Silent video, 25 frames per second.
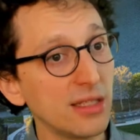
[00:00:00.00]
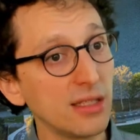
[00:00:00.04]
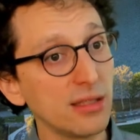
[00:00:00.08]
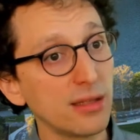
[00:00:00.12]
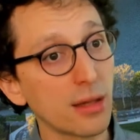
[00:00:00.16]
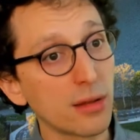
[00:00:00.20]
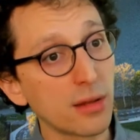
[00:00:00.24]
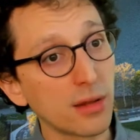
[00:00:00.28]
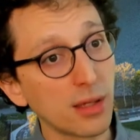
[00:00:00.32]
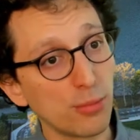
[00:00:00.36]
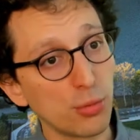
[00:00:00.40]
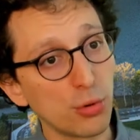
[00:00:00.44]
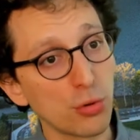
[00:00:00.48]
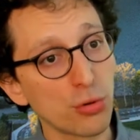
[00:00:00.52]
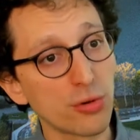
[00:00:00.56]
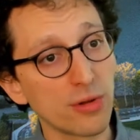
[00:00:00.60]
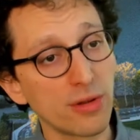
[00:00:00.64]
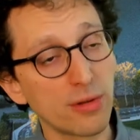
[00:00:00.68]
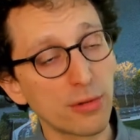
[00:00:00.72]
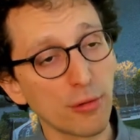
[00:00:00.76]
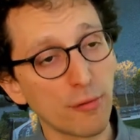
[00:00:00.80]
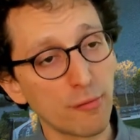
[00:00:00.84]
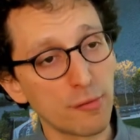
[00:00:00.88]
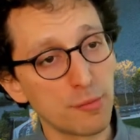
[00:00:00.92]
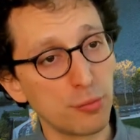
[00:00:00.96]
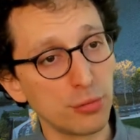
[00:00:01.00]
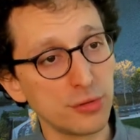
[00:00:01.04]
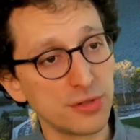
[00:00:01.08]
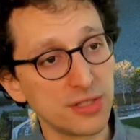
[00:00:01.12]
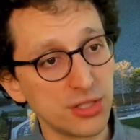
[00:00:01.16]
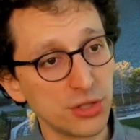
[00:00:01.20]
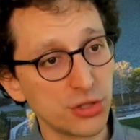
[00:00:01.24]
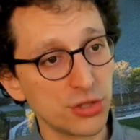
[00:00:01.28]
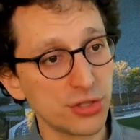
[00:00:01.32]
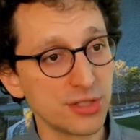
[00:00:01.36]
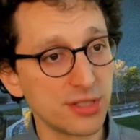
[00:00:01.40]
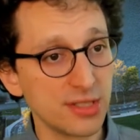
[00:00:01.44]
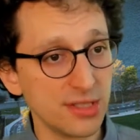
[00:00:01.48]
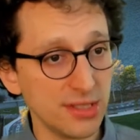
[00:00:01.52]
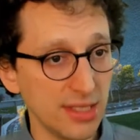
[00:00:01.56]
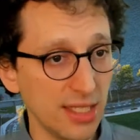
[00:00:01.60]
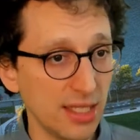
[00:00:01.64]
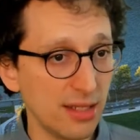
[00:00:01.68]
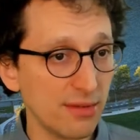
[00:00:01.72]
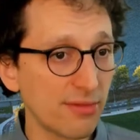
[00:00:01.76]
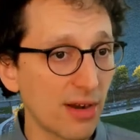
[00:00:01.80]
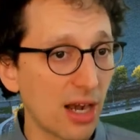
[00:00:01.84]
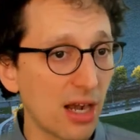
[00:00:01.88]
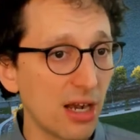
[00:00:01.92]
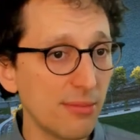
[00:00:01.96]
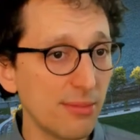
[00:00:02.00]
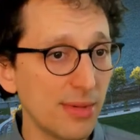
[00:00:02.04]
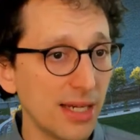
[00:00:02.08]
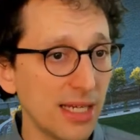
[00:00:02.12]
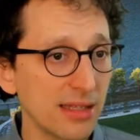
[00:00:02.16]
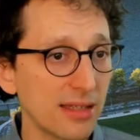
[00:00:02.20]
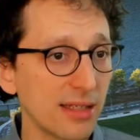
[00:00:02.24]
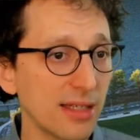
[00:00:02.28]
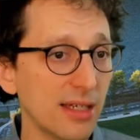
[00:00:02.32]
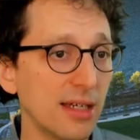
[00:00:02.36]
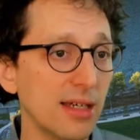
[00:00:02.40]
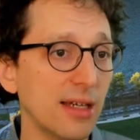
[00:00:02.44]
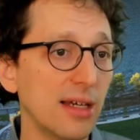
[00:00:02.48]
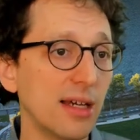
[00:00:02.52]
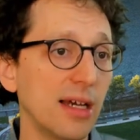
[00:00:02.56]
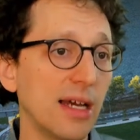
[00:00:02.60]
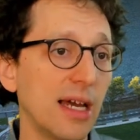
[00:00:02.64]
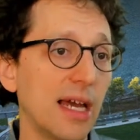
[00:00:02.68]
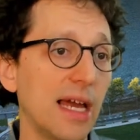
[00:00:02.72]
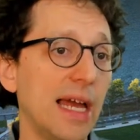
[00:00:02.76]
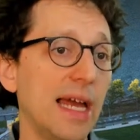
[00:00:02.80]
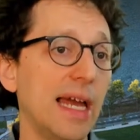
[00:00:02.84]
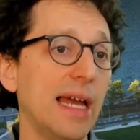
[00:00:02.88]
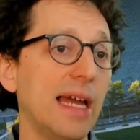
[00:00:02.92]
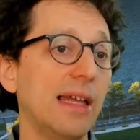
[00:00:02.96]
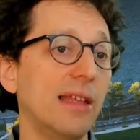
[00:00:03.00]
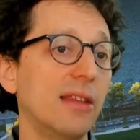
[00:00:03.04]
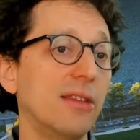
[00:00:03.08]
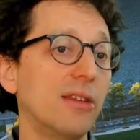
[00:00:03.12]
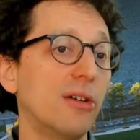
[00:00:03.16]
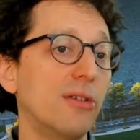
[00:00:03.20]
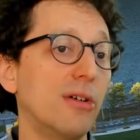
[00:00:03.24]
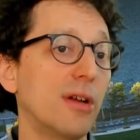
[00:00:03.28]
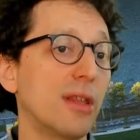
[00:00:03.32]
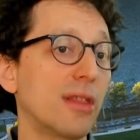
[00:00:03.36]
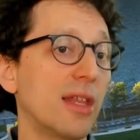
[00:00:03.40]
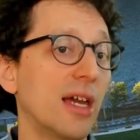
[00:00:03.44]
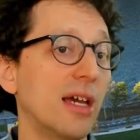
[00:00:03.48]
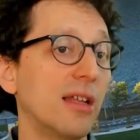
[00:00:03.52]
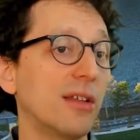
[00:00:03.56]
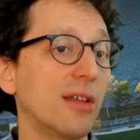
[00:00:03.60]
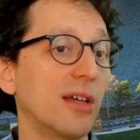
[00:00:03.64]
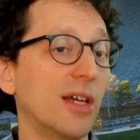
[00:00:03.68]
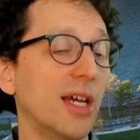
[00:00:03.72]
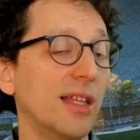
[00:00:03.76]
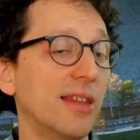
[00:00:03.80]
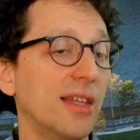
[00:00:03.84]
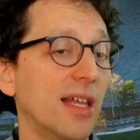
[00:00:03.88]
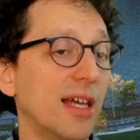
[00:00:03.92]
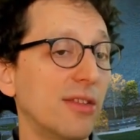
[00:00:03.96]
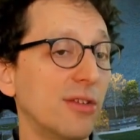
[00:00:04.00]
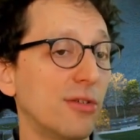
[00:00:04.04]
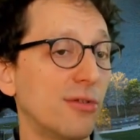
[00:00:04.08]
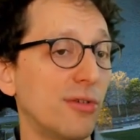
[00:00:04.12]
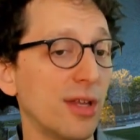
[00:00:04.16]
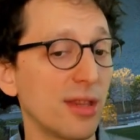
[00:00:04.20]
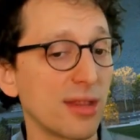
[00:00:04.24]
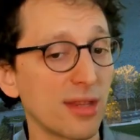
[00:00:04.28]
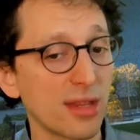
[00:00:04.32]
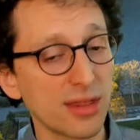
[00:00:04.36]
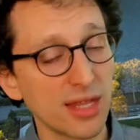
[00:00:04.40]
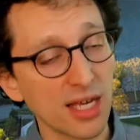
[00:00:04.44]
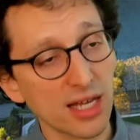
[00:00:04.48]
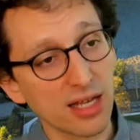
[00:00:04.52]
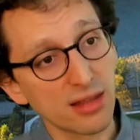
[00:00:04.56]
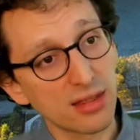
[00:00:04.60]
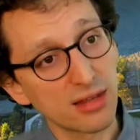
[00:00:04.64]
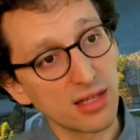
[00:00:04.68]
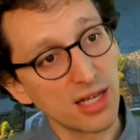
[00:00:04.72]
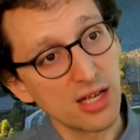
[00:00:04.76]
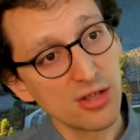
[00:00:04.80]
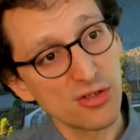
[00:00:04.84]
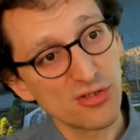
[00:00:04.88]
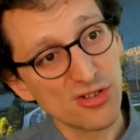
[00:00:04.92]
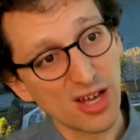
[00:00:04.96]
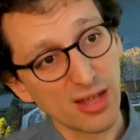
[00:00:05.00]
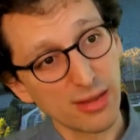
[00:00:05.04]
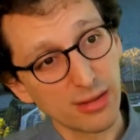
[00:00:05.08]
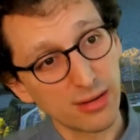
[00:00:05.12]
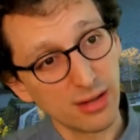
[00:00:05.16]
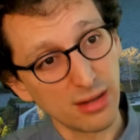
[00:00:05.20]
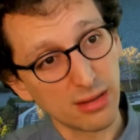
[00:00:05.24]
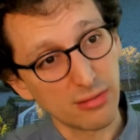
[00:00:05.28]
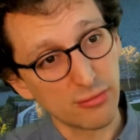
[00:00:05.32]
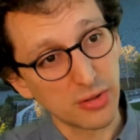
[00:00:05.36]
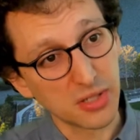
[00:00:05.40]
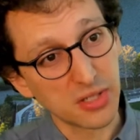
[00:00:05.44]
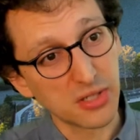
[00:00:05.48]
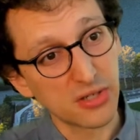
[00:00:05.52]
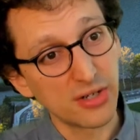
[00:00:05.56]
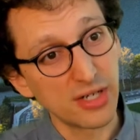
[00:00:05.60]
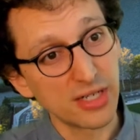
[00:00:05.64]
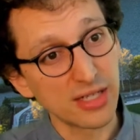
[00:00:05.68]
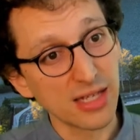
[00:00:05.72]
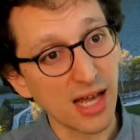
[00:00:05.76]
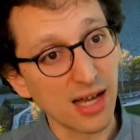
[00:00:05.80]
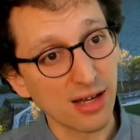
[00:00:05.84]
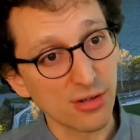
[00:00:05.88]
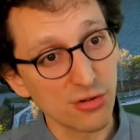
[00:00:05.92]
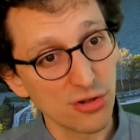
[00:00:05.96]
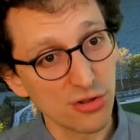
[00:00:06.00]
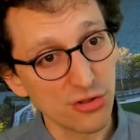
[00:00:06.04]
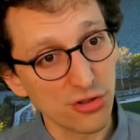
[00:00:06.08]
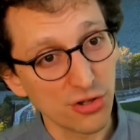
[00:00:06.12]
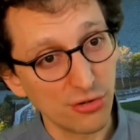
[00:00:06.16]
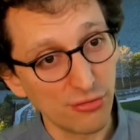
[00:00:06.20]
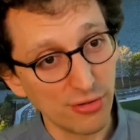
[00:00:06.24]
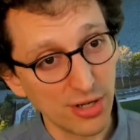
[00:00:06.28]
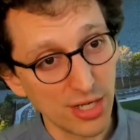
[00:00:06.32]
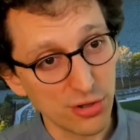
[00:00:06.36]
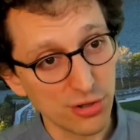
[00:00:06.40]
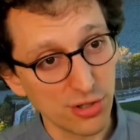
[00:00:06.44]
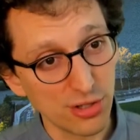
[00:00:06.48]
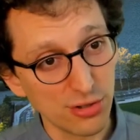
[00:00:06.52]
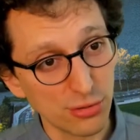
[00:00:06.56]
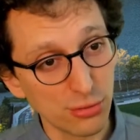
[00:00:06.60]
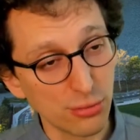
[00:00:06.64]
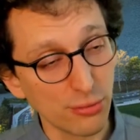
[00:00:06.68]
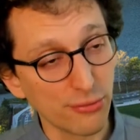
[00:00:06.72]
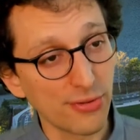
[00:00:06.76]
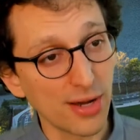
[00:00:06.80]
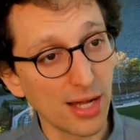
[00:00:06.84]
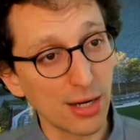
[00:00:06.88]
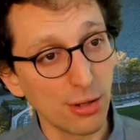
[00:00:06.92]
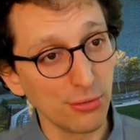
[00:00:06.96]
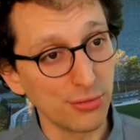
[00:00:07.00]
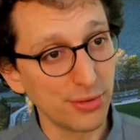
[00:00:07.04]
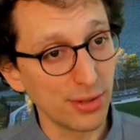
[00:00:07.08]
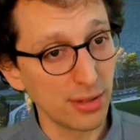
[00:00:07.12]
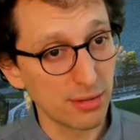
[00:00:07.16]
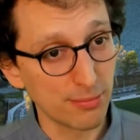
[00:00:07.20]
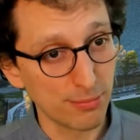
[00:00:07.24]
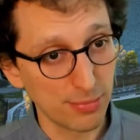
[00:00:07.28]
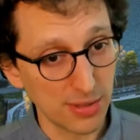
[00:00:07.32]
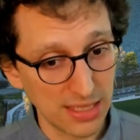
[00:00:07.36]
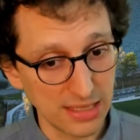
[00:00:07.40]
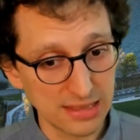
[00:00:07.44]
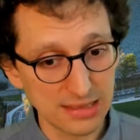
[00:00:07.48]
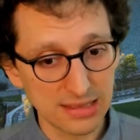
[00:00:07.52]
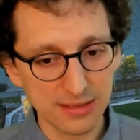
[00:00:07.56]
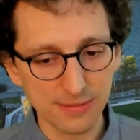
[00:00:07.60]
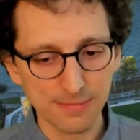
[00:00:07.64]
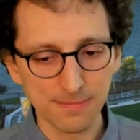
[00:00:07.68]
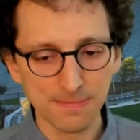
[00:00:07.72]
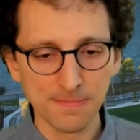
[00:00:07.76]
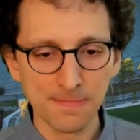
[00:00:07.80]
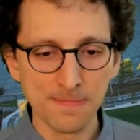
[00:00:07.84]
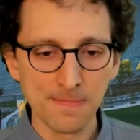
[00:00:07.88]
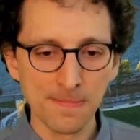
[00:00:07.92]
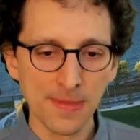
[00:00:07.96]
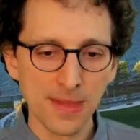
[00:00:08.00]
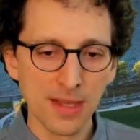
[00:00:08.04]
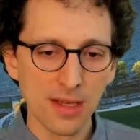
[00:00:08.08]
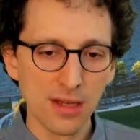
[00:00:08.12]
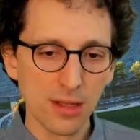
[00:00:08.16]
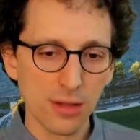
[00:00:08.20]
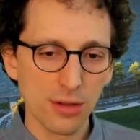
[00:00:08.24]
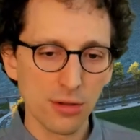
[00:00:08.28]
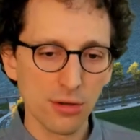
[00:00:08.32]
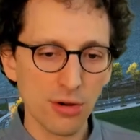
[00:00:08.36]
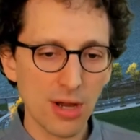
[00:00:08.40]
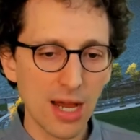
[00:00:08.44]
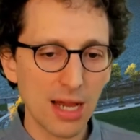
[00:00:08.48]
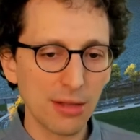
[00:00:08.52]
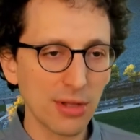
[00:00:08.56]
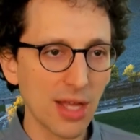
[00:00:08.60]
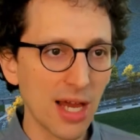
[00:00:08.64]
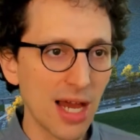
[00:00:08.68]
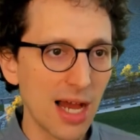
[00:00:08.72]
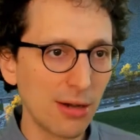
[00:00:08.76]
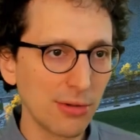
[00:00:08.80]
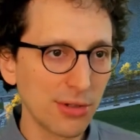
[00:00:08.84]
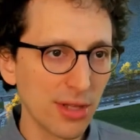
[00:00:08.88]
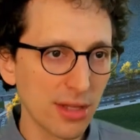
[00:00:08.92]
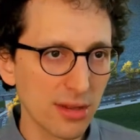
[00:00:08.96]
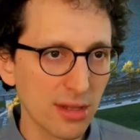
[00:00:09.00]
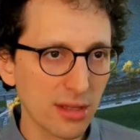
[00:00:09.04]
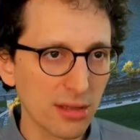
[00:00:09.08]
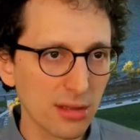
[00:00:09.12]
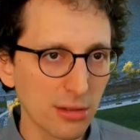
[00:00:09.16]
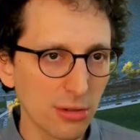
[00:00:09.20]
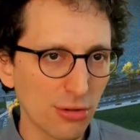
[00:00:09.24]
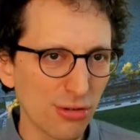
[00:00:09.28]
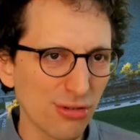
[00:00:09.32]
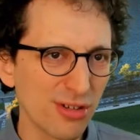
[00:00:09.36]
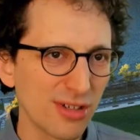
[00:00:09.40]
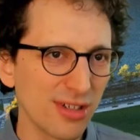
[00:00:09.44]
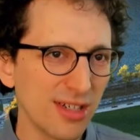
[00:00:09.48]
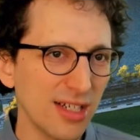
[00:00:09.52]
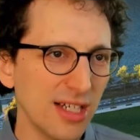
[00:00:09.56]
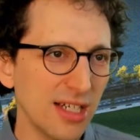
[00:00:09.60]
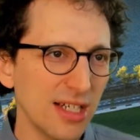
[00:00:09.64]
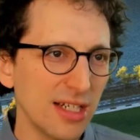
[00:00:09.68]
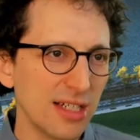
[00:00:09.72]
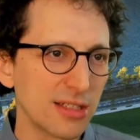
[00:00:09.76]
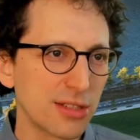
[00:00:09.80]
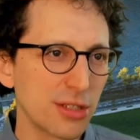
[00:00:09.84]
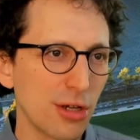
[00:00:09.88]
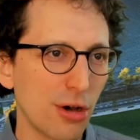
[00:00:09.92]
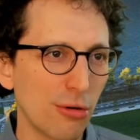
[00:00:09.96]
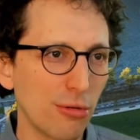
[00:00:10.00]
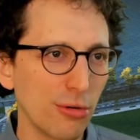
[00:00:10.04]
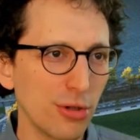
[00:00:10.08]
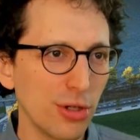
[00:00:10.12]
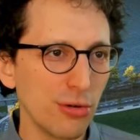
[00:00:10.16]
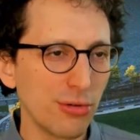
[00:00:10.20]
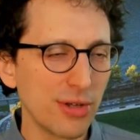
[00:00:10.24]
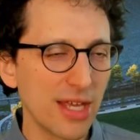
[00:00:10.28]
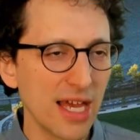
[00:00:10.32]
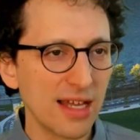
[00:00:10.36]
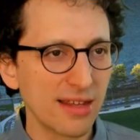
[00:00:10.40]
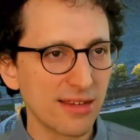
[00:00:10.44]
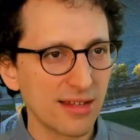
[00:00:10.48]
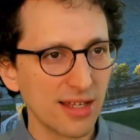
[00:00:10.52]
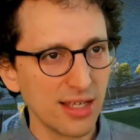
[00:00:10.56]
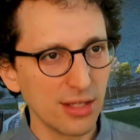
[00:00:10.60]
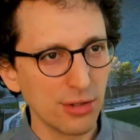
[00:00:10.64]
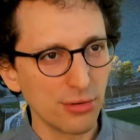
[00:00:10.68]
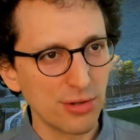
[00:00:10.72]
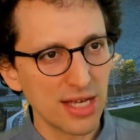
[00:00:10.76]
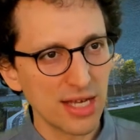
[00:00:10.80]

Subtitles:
distributions over positions in the environment. And then there is the second stage that's this recurrent action generation to follow these plans. So how does it look? So you get the